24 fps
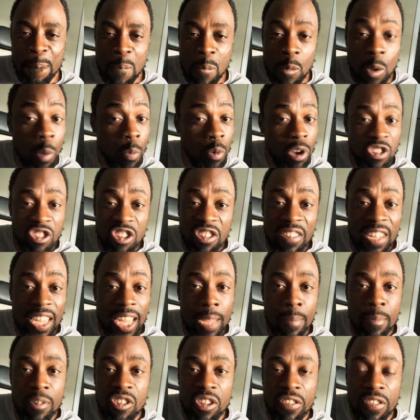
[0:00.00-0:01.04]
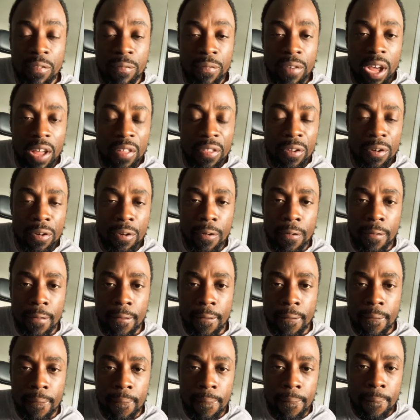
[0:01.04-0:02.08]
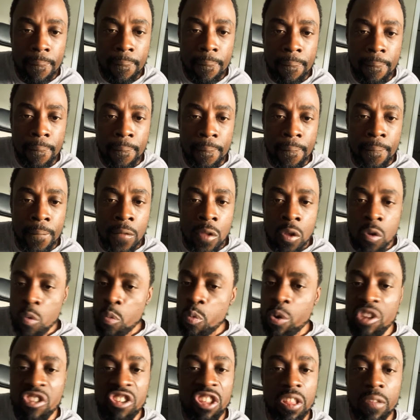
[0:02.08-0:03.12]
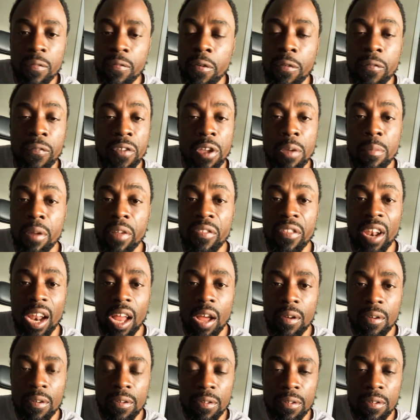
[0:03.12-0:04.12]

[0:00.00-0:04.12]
which is the image of the Father, which is the fulfillment of the law.